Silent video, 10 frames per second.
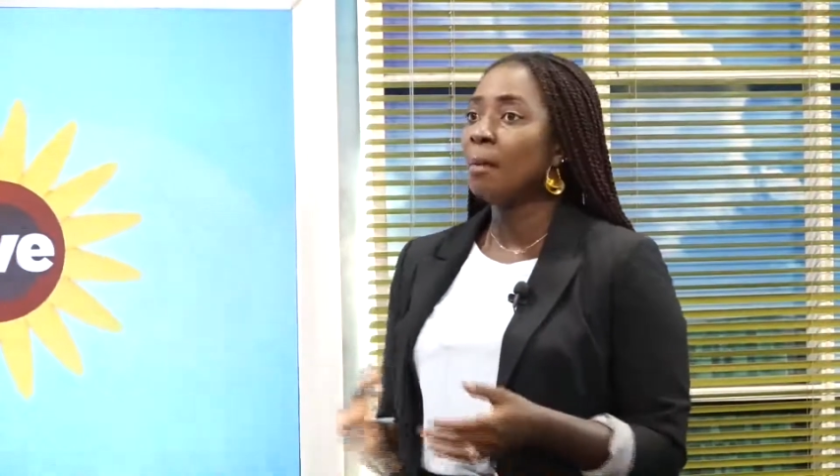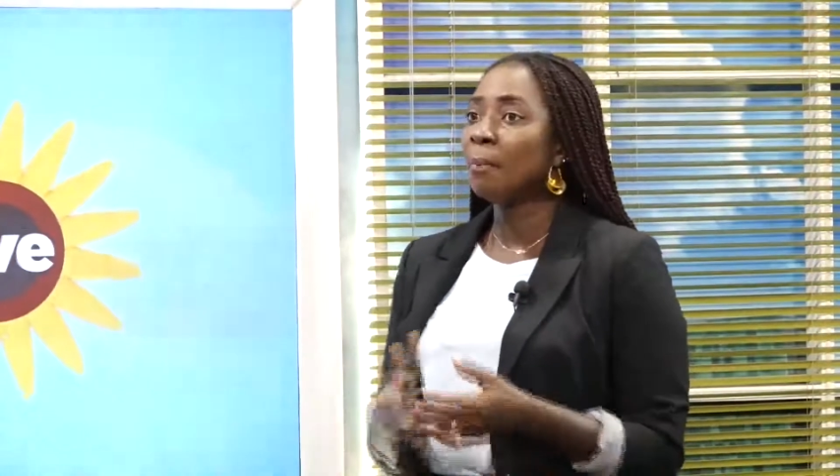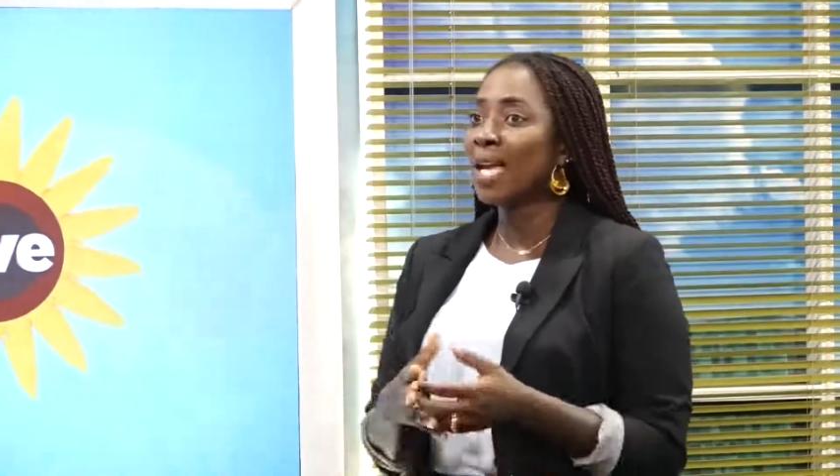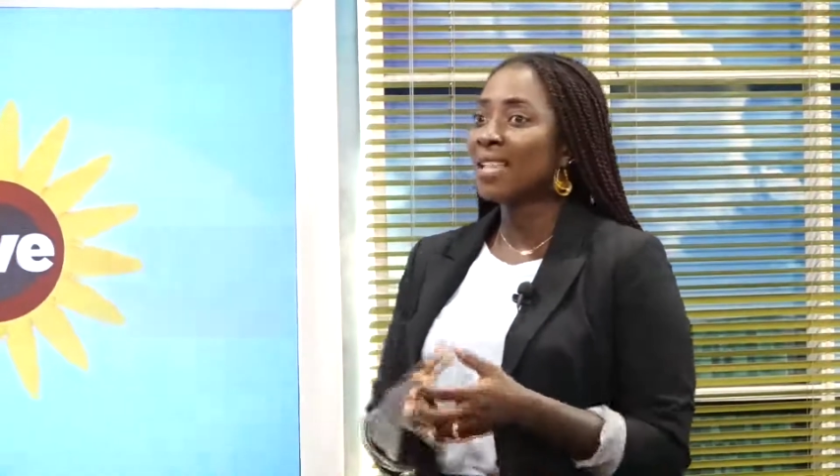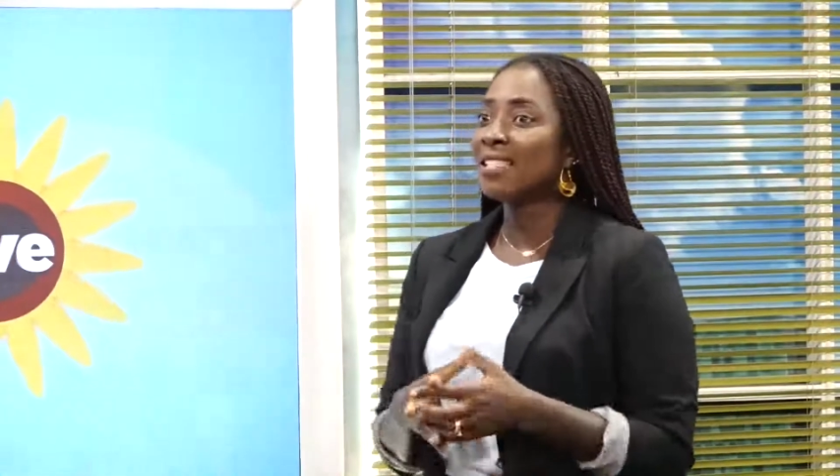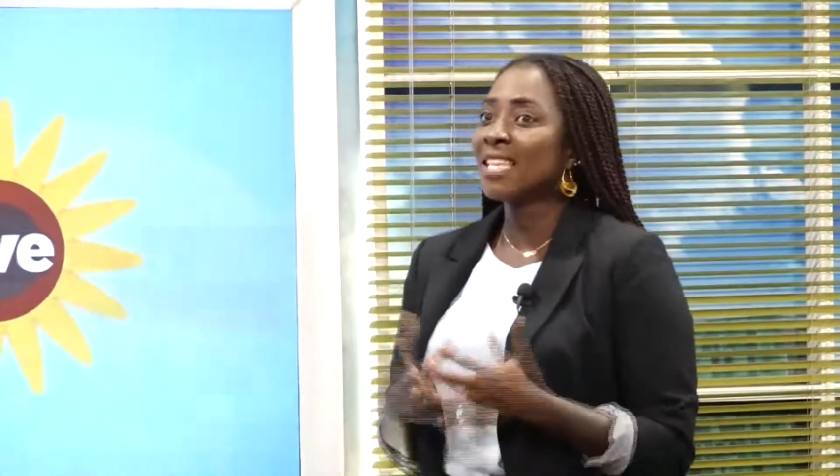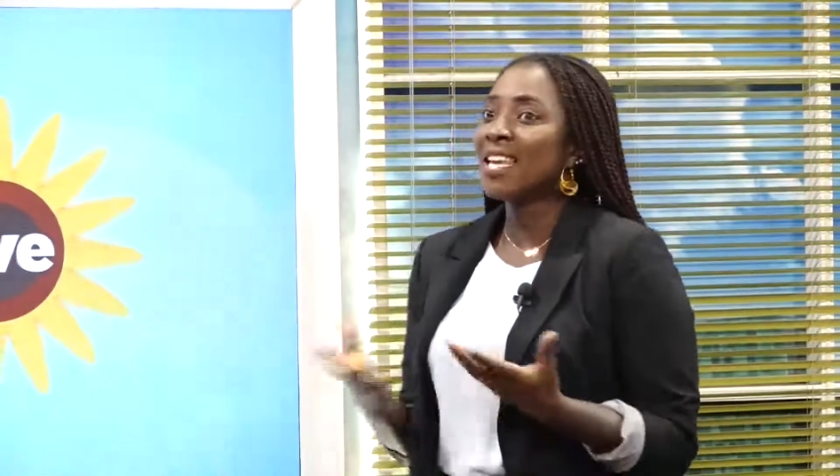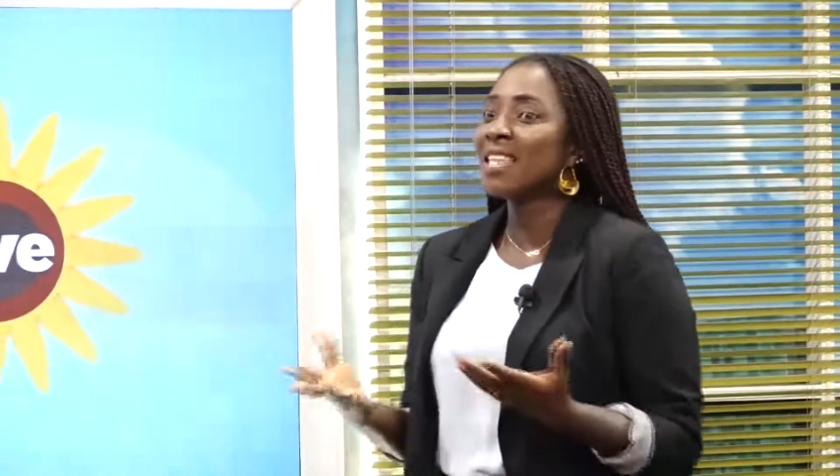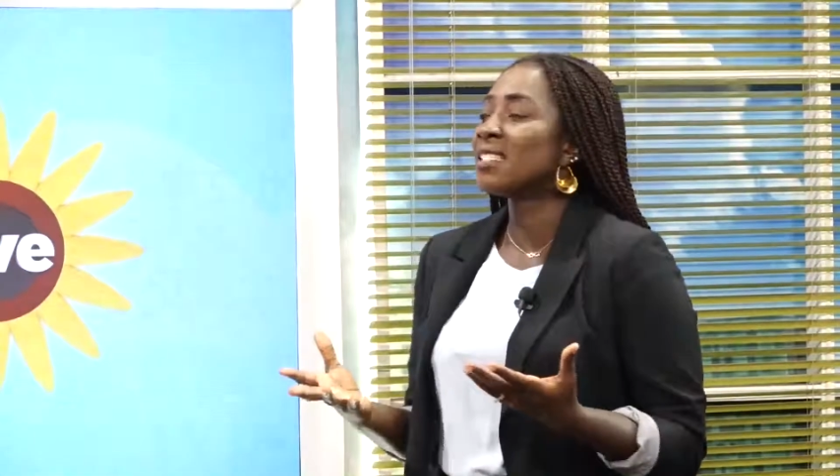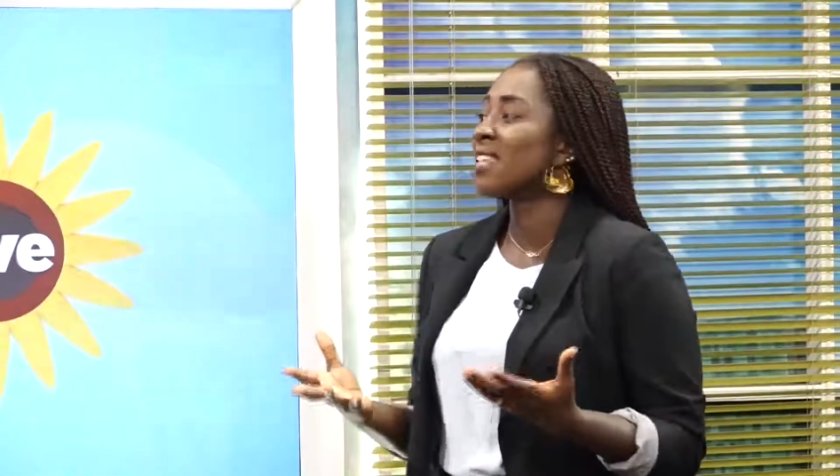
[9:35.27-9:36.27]
Plus,
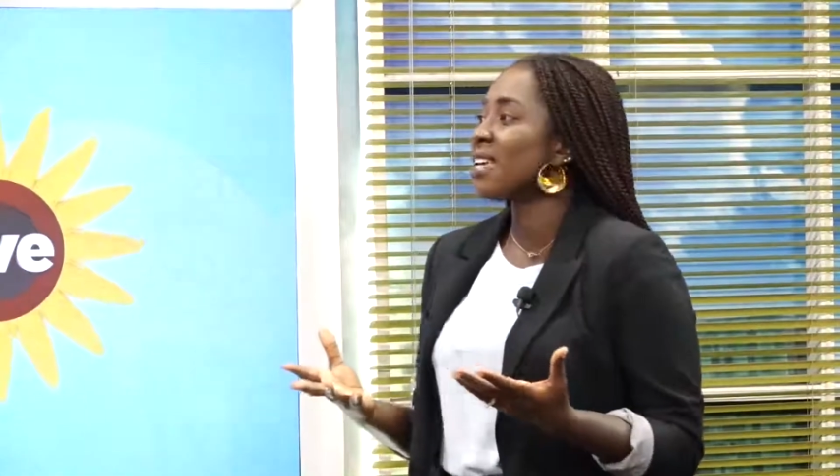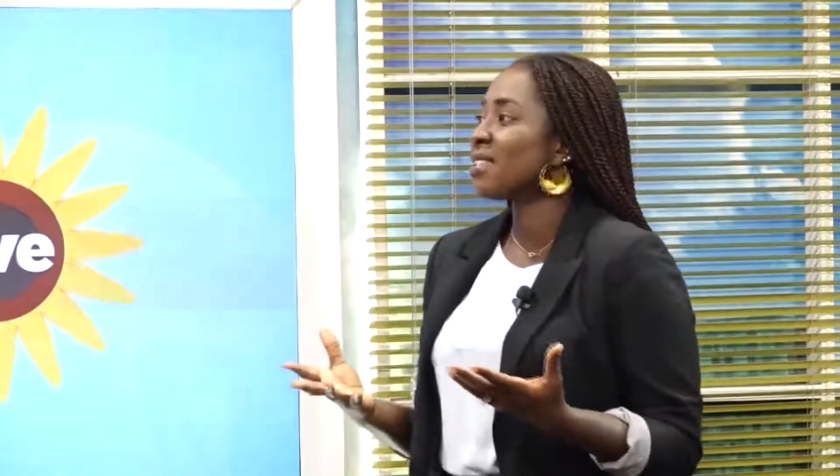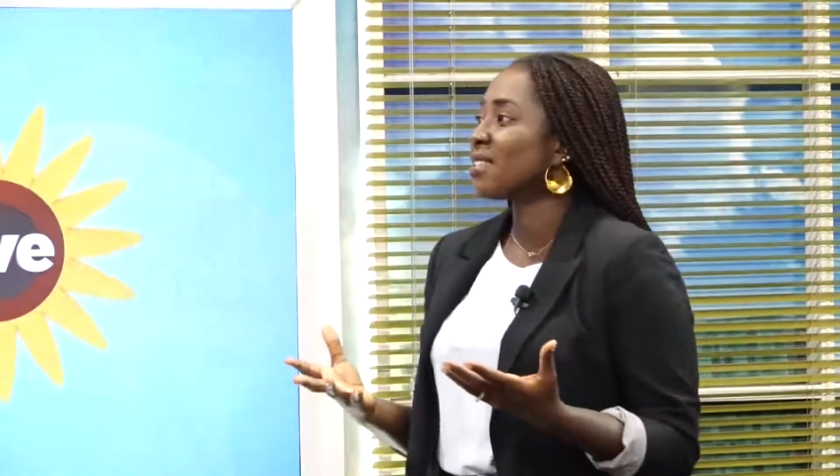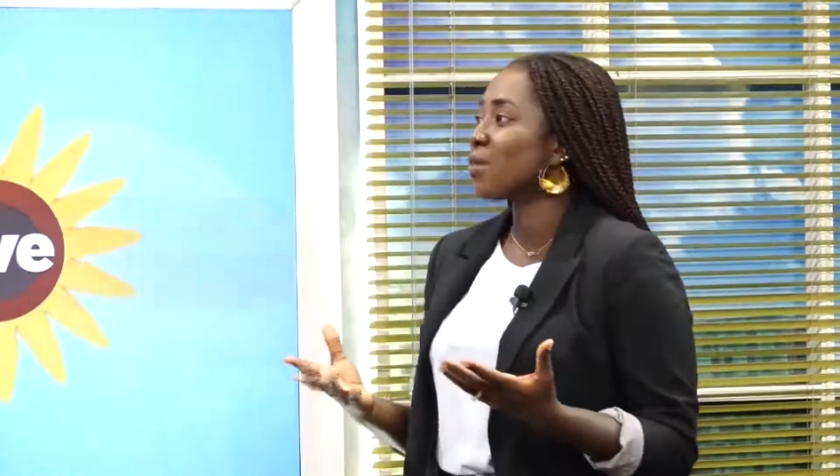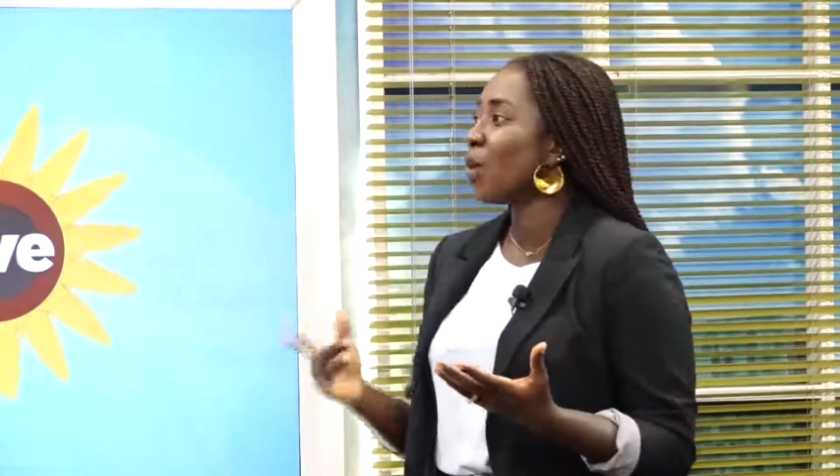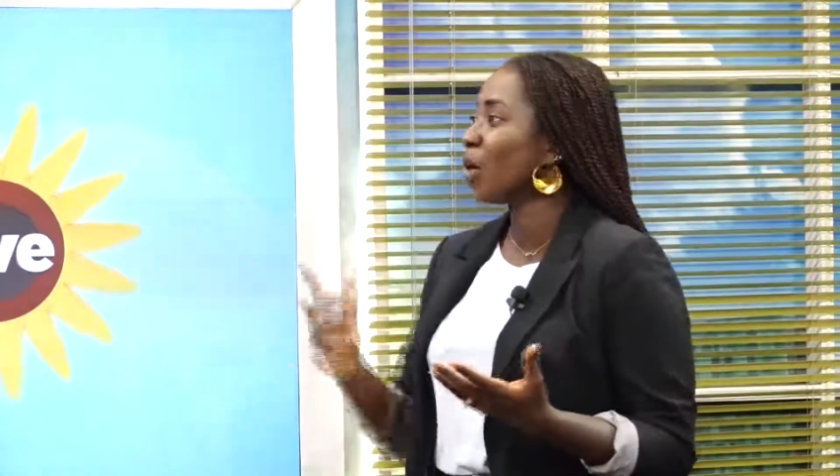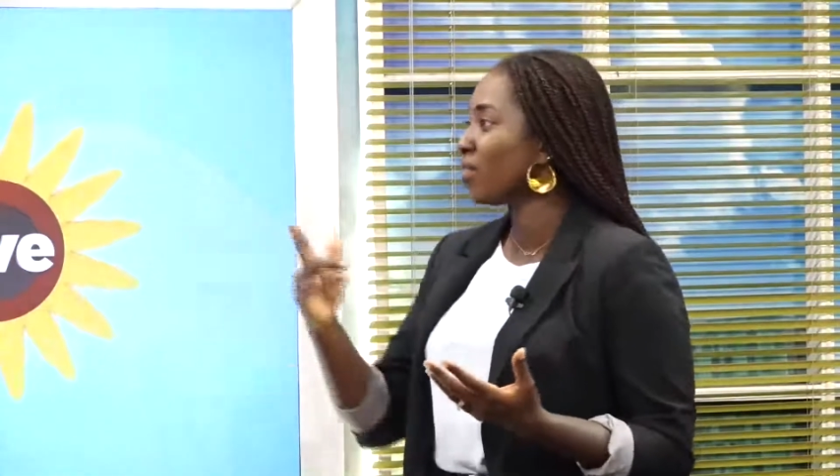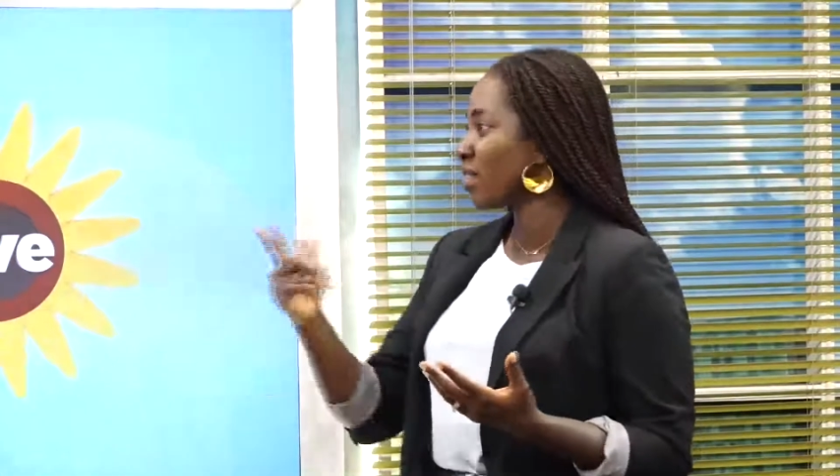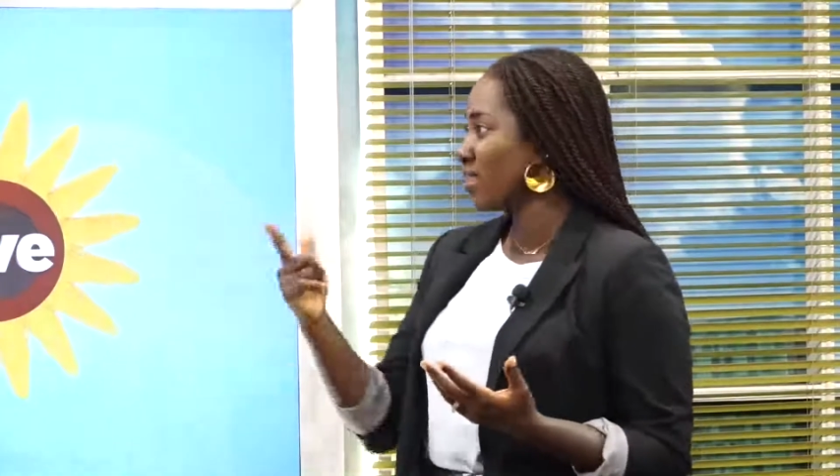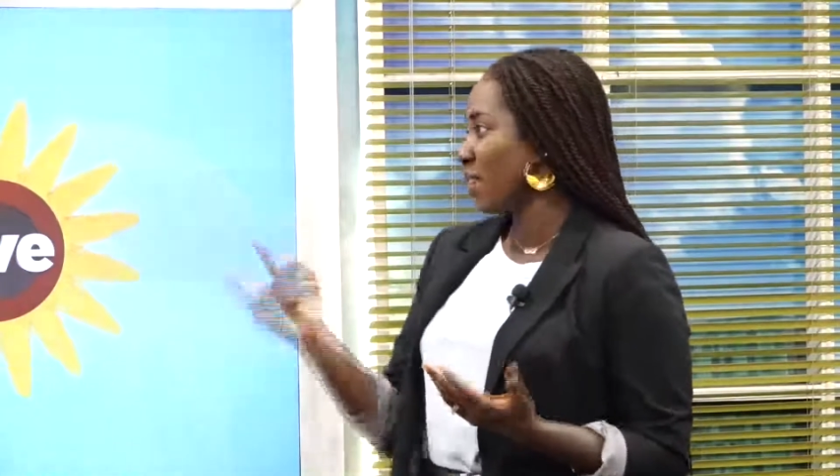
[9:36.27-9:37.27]
tennis is one of
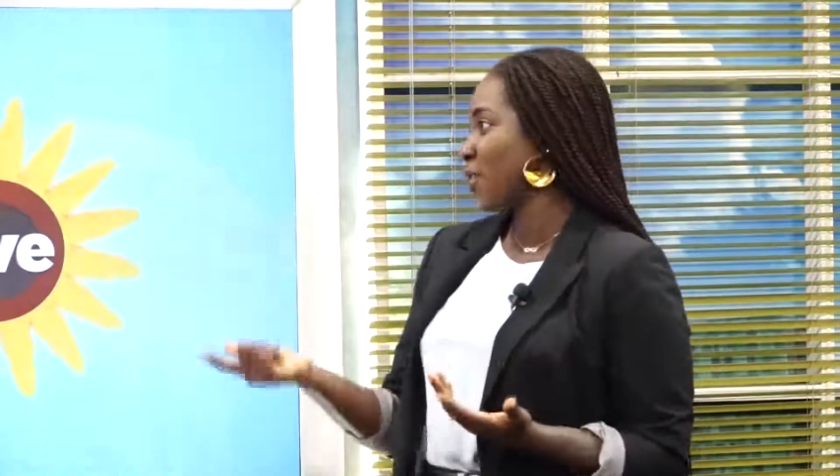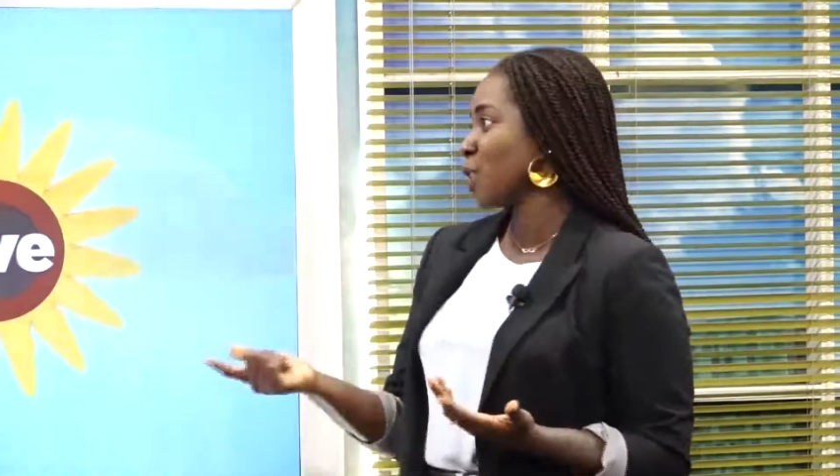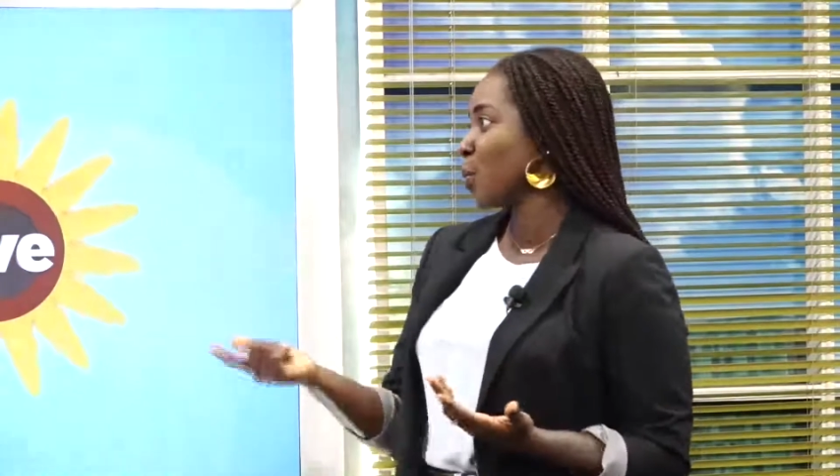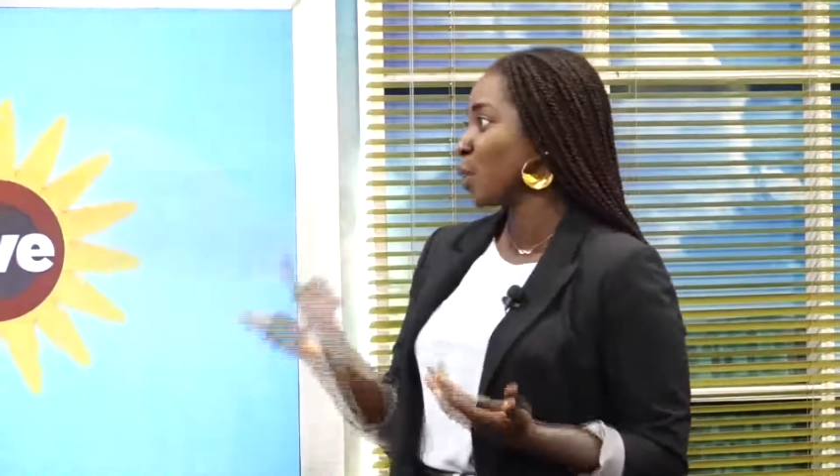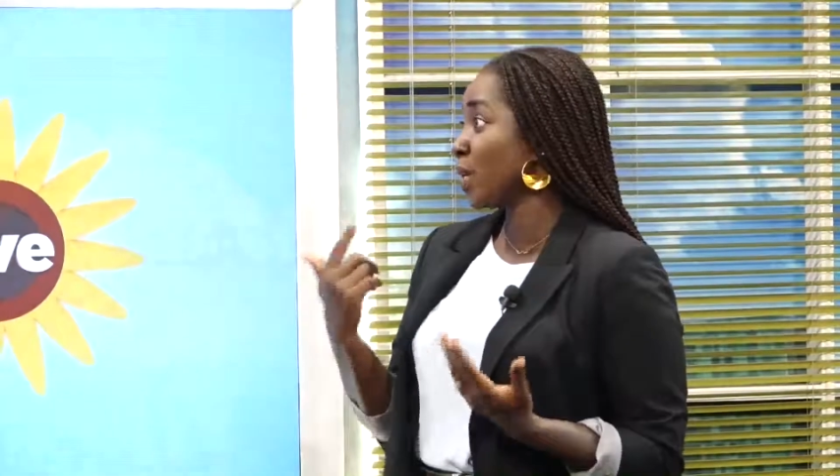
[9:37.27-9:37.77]
the safest sports